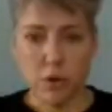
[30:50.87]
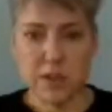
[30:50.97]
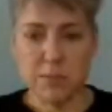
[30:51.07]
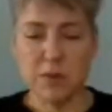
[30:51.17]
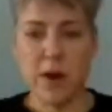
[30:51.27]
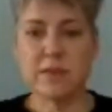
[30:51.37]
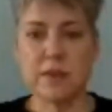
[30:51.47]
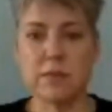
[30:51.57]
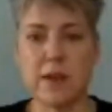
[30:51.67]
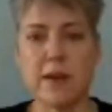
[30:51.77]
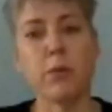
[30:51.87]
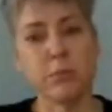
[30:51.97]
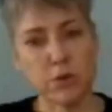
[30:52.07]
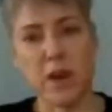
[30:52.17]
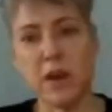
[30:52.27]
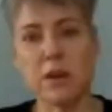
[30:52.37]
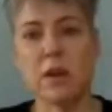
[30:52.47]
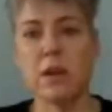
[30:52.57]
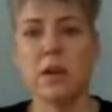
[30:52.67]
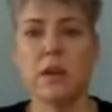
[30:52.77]
go to the Midwest and, and help
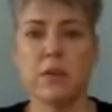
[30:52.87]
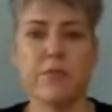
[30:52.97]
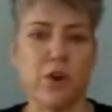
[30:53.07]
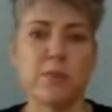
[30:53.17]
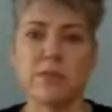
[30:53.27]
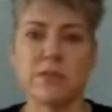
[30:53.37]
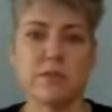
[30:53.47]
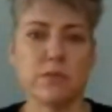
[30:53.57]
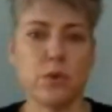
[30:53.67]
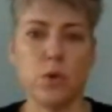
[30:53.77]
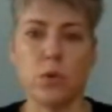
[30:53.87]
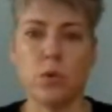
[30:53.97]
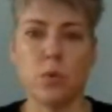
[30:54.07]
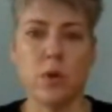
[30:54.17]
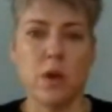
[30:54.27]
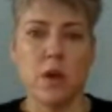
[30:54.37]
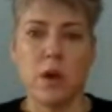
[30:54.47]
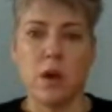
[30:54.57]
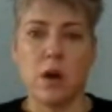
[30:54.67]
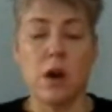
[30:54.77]
train farmers who
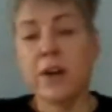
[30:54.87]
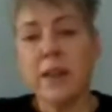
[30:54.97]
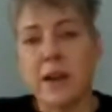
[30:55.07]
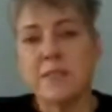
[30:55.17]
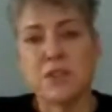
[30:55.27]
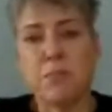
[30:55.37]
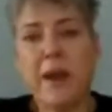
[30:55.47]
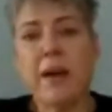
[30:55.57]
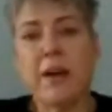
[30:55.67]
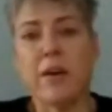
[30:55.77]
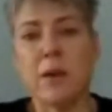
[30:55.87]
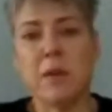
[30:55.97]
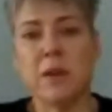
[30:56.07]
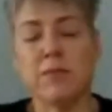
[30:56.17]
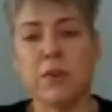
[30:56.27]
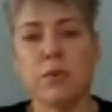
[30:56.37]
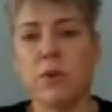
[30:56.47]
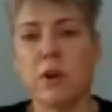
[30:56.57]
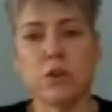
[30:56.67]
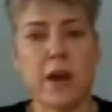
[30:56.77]
aren't a lot of despair. I mean, if
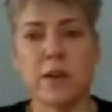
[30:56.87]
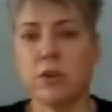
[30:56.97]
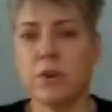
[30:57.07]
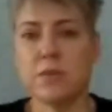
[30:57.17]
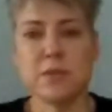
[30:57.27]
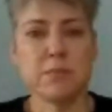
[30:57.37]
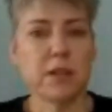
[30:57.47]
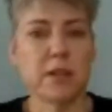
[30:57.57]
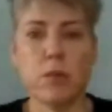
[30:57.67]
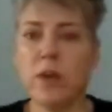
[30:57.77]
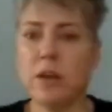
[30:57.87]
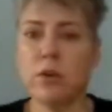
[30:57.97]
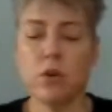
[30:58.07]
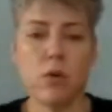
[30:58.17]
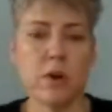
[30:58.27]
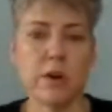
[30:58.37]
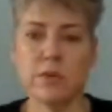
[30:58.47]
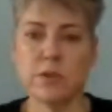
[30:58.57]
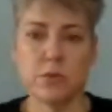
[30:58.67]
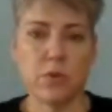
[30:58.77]
you are trying to grow something like wheat or
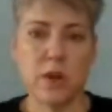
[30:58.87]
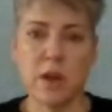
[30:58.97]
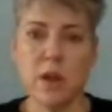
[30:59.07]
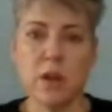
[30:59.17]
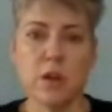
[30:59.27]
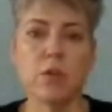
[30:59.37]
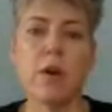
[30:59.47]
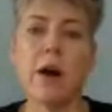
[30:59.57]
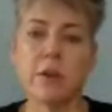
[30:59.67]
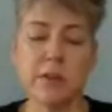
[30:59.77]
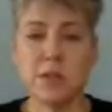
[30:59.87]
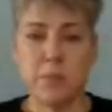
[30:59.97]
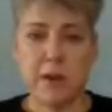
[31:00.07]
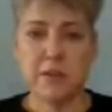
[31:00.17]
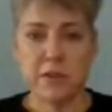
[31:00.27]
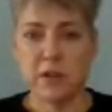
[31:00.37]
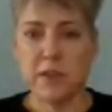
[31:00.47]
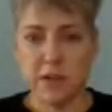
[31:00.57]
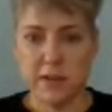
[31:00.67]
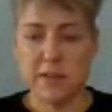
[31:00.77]
corn or soy, you're utterly dependent
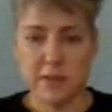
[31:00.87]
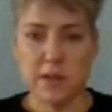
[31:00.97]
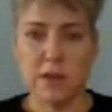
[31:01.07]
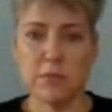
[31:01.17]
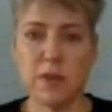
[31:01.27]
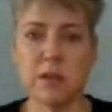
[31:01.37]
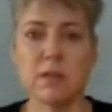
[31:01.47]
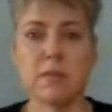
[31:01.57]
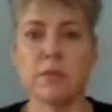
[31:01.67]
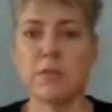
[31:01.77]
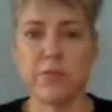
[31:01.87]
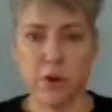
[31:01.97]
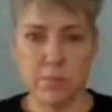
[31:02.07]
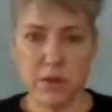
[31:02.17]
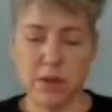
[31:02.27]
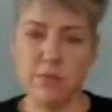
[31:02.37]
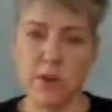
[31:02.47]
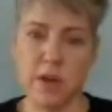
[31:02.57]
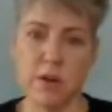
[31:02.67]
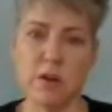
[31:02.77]
on the United States government, on the Farm Bill
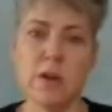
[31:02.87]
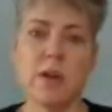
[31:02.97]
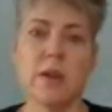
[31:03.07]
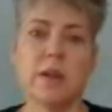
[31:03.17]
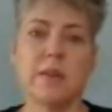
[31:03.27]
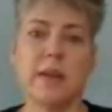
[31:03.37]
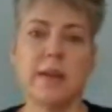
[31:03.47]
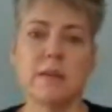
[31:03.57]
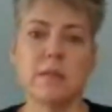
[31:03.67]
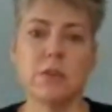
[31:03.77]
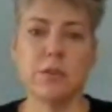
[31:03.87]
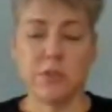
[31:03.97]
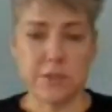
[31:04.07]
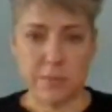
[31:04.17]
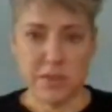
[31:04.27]
every year. They get huge